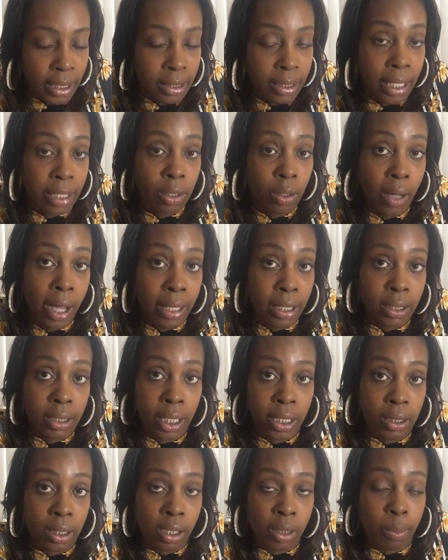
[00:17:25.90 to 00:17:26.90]
They know how to
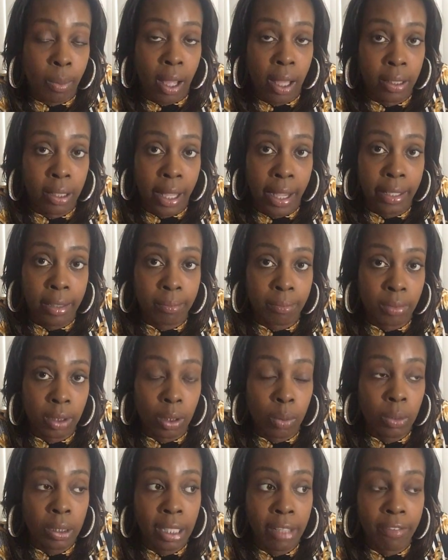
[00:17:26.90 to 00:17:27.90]
take the spotlight.
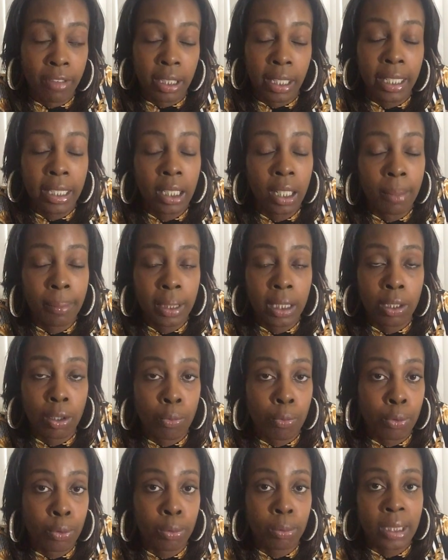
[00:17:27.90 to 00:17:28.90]
So whenever they coming in the
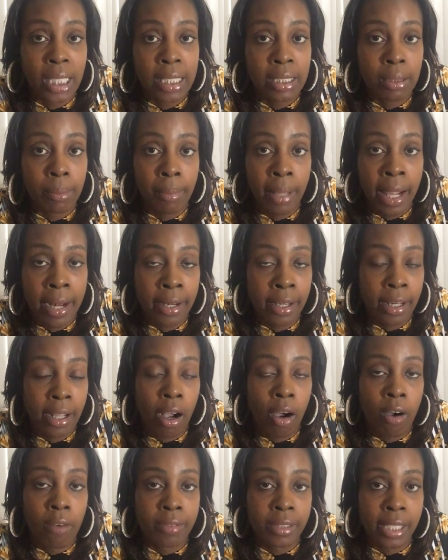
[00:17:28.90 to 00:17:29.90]
room, they demanding it
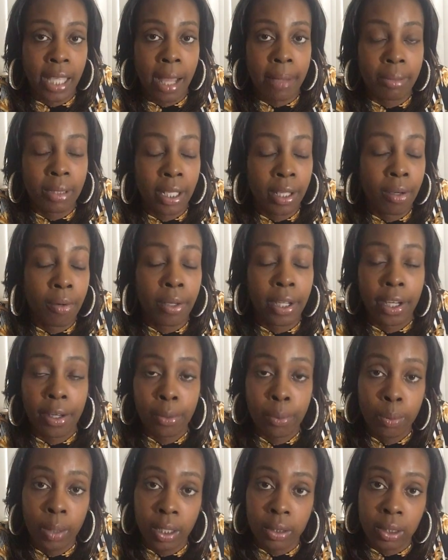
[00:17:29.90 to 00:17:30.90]
off tops. They don't care
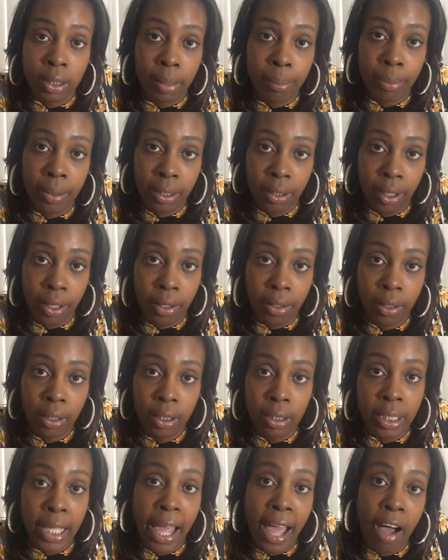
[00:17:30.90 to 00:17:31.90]
who else up in there.
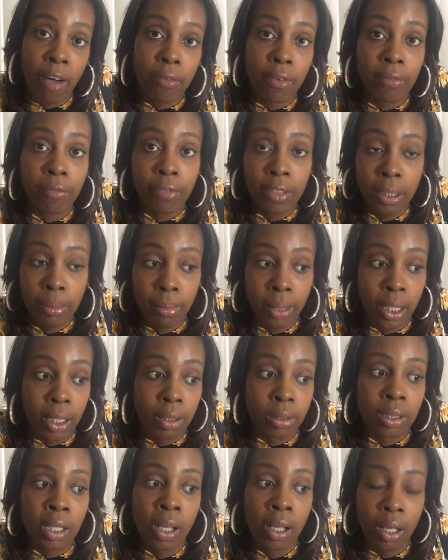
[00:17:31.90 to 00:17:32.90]
The alpha
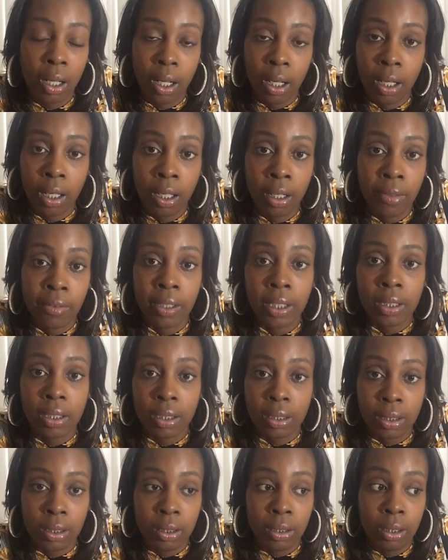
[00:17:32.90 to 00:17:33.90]
females of
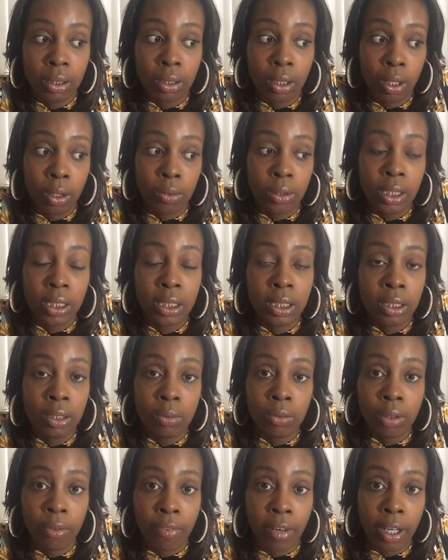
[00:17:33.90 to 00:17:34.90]
the this is
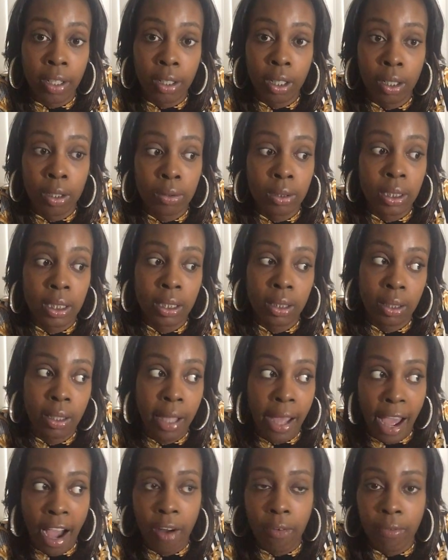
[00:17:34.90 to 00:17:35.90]
the Virgos,
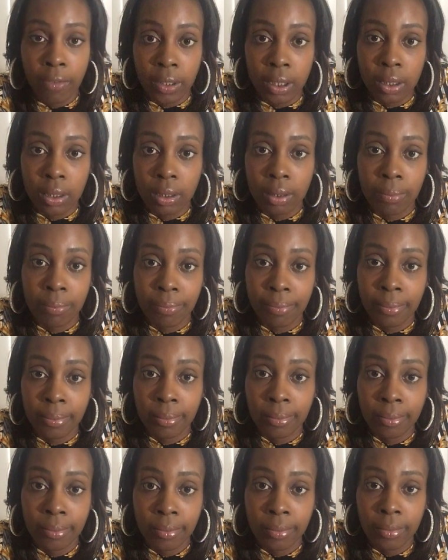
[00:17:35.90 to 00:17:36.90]
alphas.
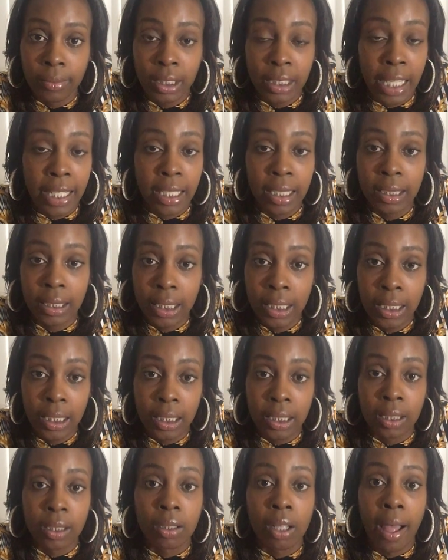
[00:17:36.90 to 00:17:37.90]
Second
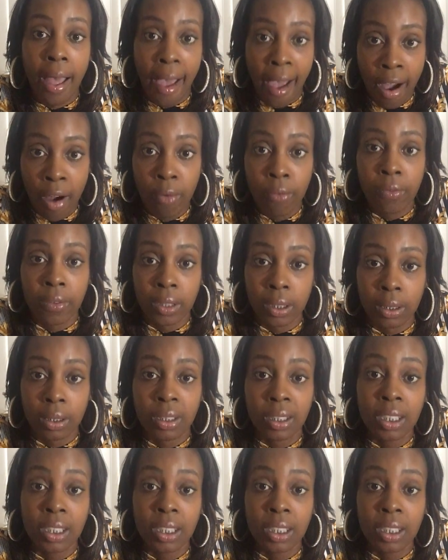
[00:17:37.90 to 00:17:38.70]
decans, alphas.